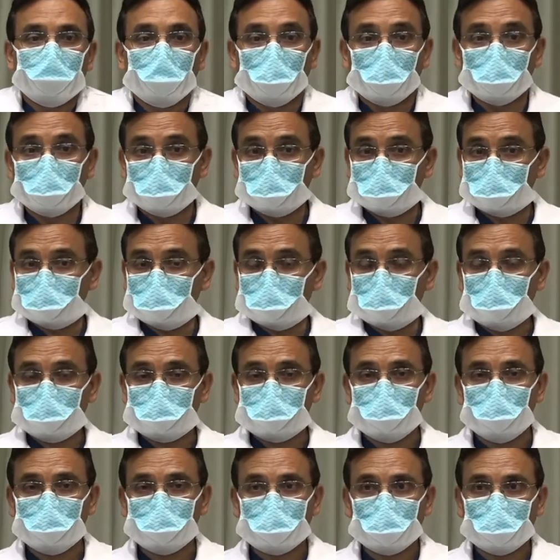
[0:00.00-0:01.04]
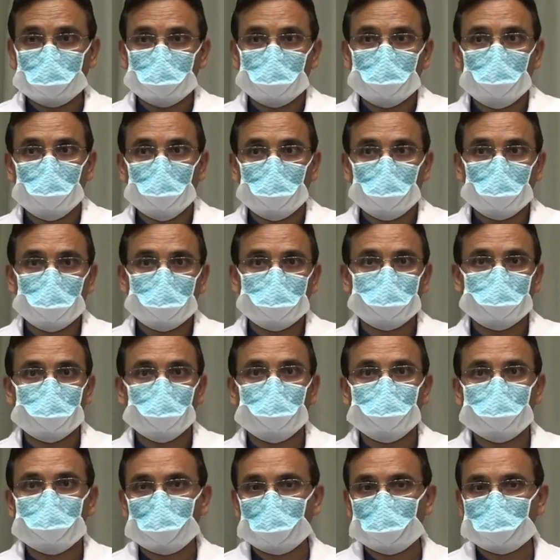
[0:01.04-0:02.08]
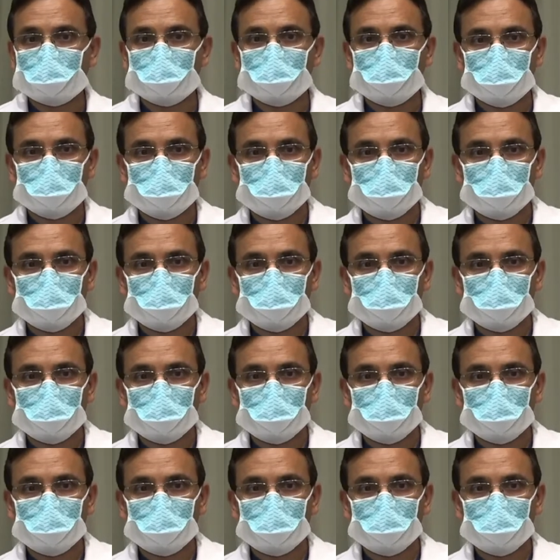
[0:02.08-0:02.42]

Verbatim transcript: And once we've taken care of the infection